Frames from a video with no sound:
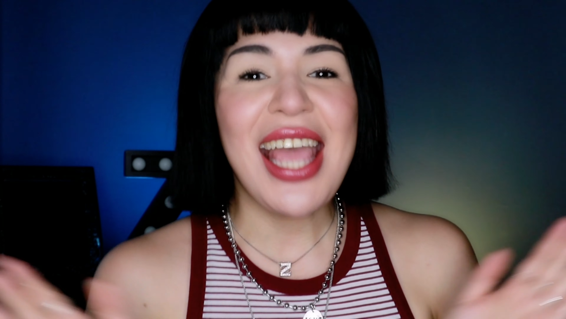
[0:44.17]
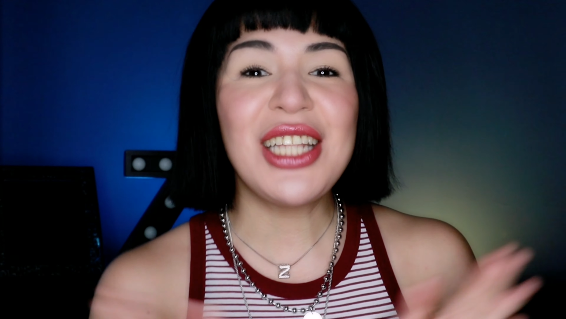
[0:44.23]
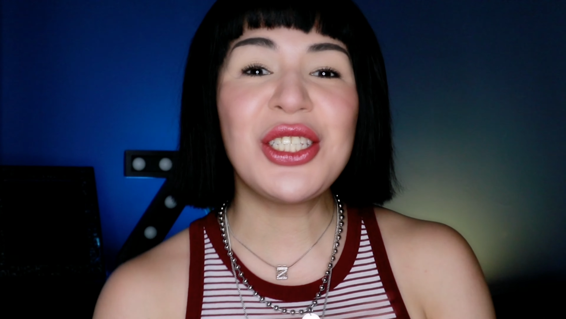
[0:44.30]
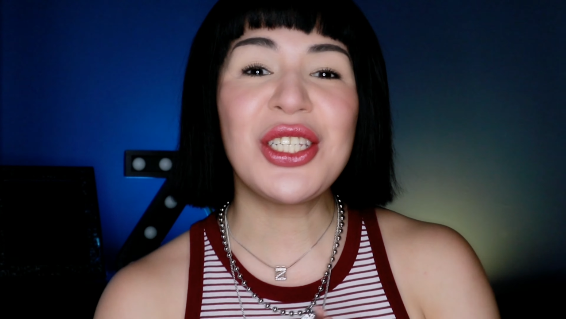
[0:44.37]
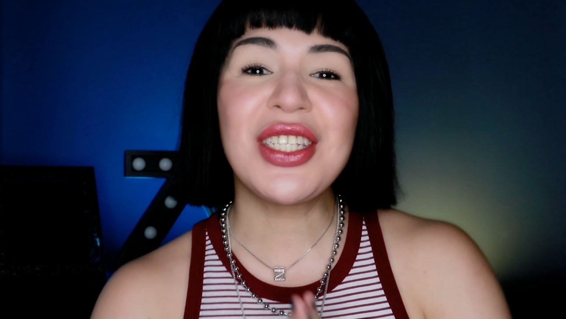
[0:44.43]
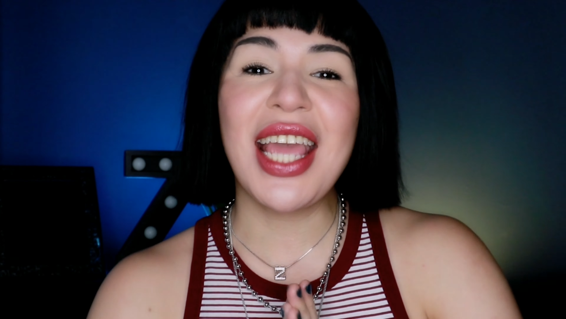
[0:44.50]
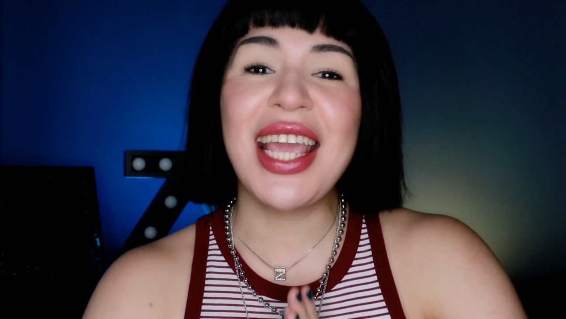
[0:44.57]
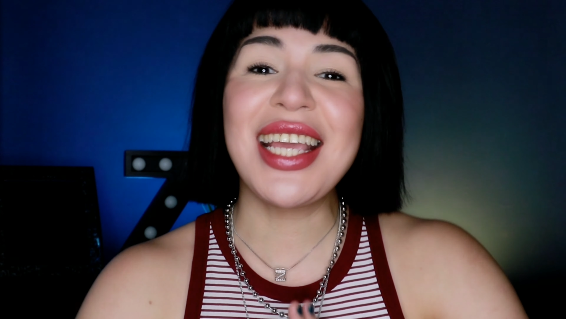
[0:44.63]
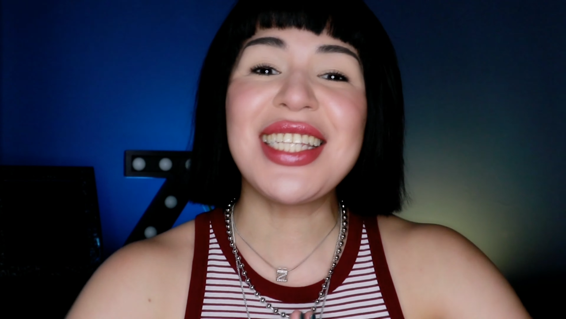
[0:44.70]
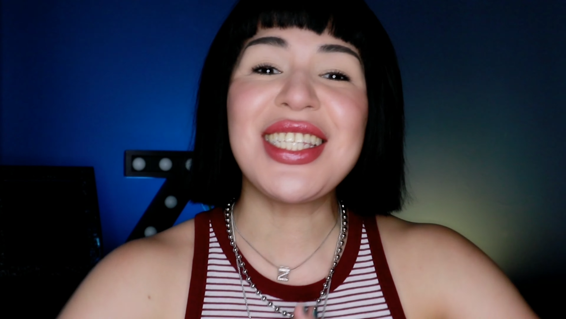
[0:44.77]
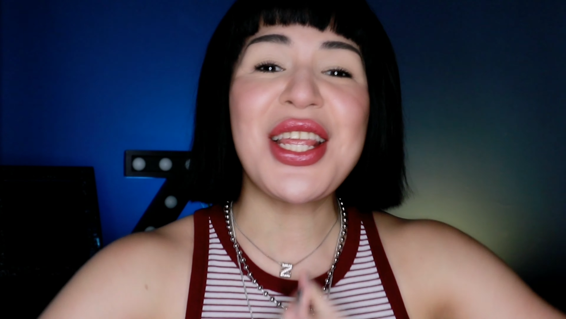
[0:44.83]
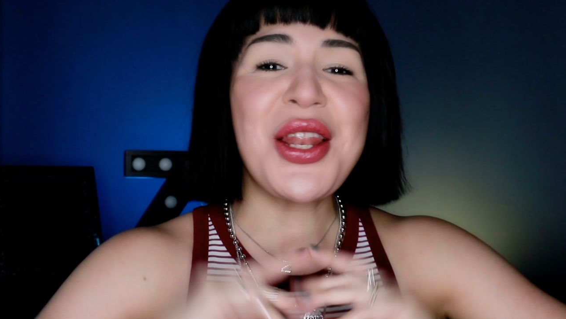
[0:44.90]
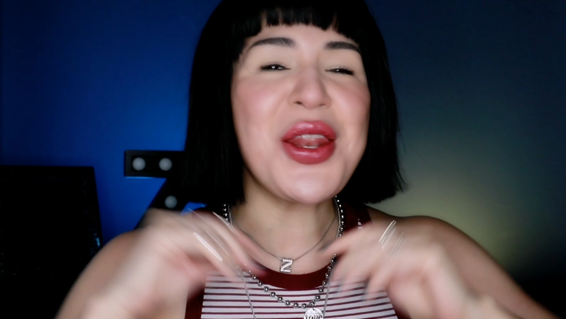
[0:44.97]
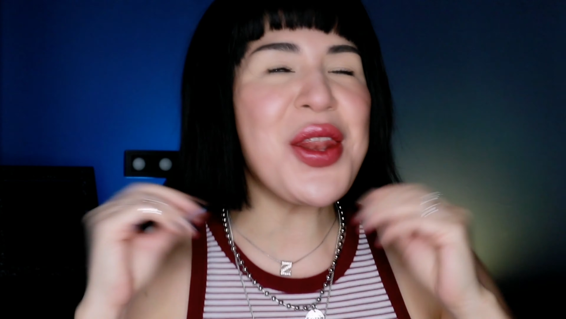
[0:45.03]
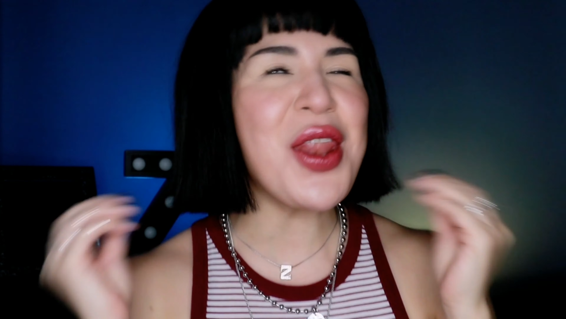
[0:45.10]
And today is
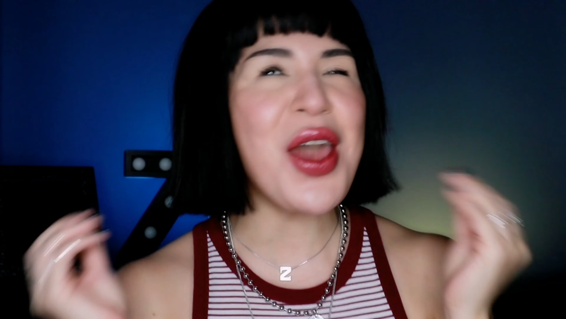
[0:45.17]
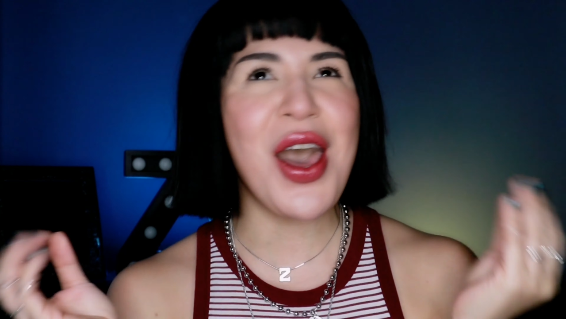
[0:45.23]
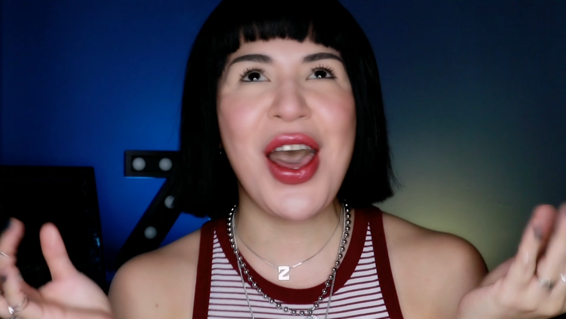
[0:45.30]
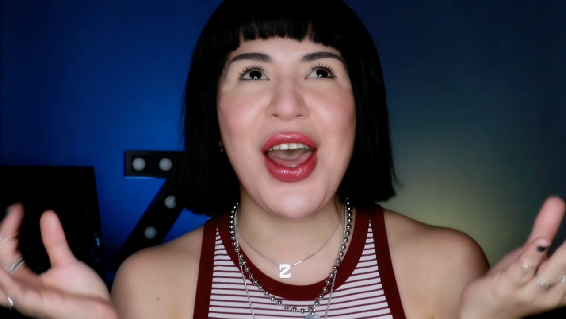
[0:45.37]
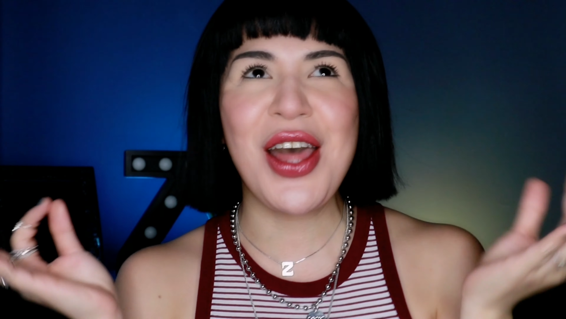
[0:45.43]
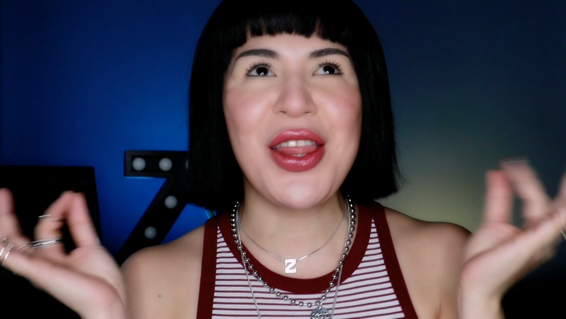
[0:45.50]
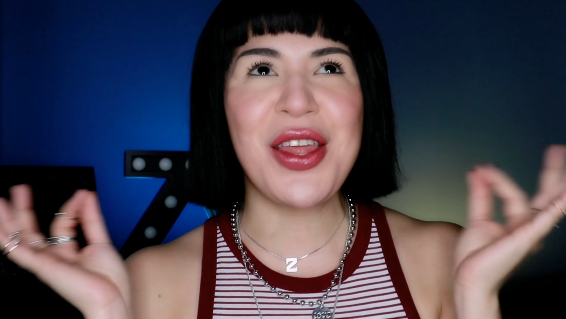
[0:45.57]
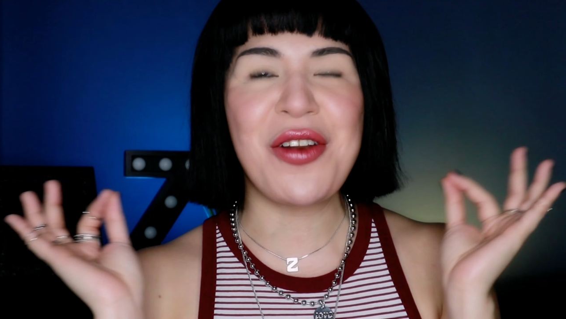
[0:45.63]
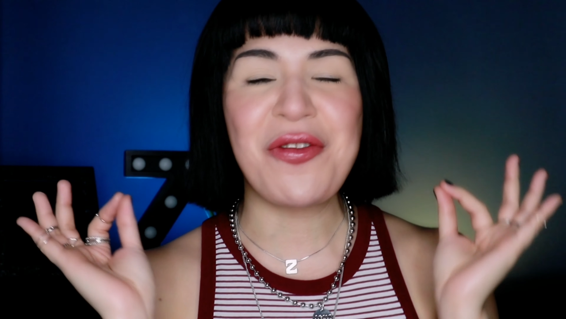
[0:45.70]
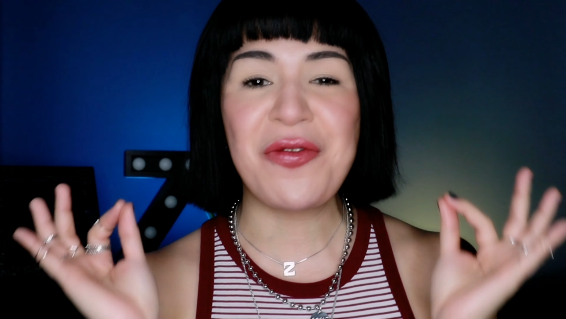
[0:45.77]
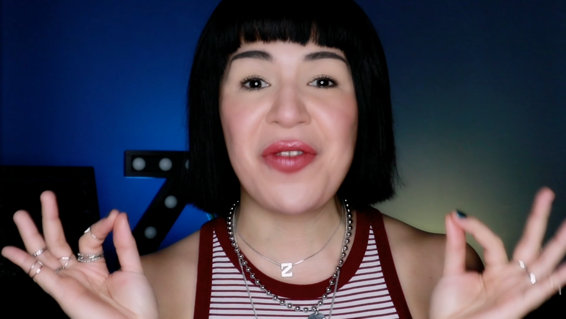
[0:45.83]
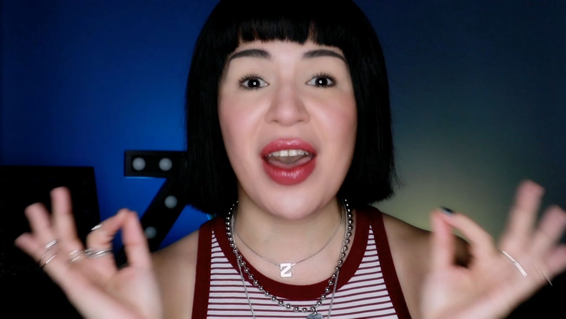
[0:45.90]
another